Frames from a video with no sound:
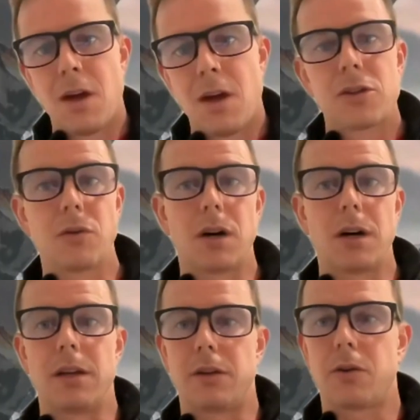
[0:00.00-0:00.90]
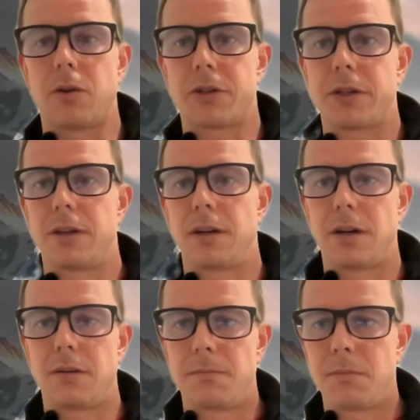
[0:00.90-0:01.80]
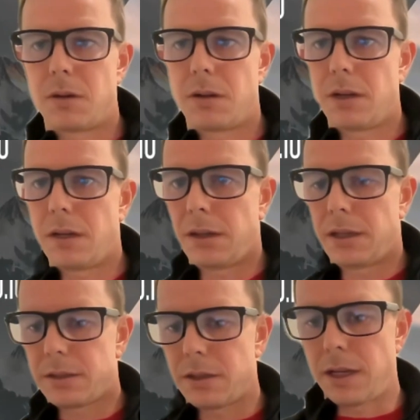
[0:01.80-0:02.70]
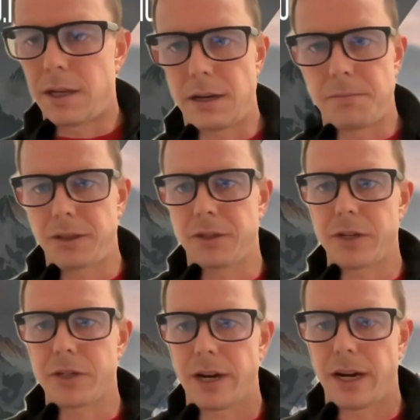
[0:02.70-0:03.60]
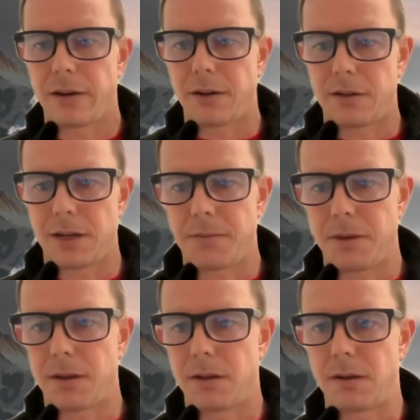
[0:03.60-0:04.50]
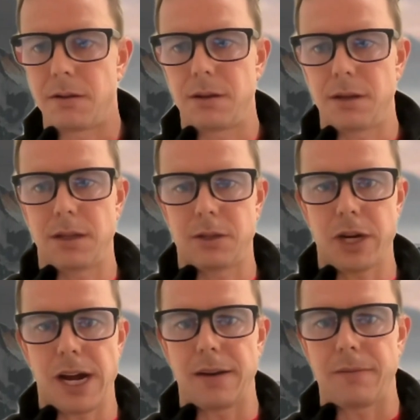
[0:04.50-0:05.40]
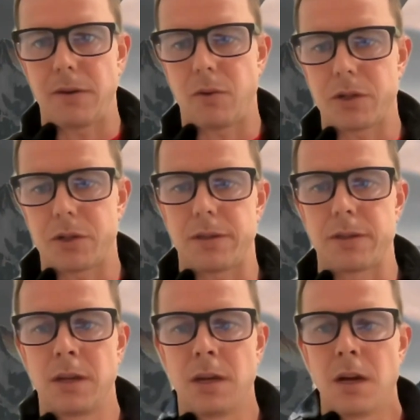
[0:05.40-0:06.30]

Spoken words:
So another question, and please raise your hand or type in the chat if you have questions.